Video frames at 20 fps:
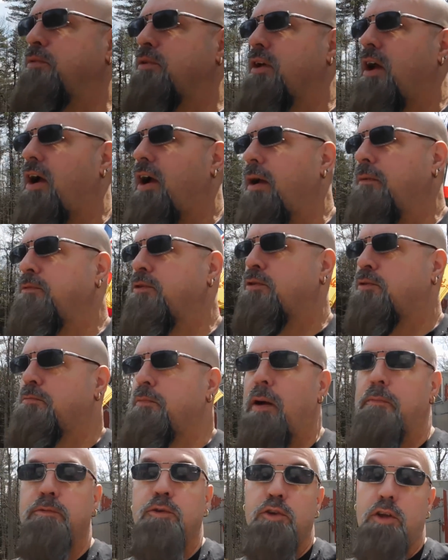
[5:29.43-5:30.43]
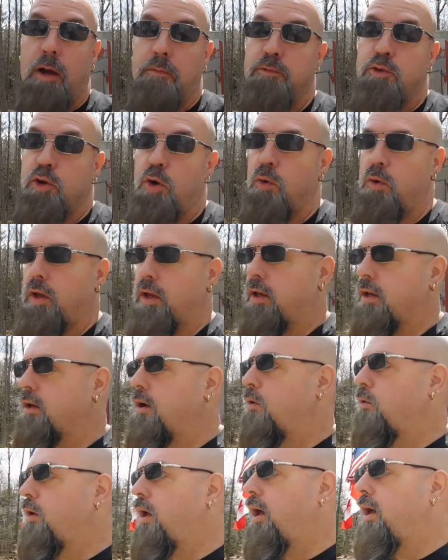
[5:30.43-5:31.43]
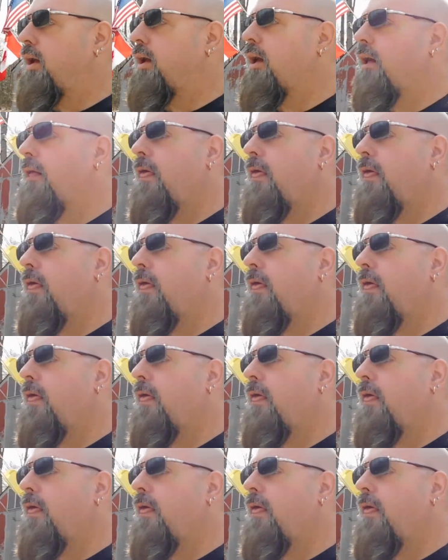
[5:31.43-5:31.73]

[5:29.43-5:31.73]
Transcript: sorry. I'm just I'm I'm joking, okay?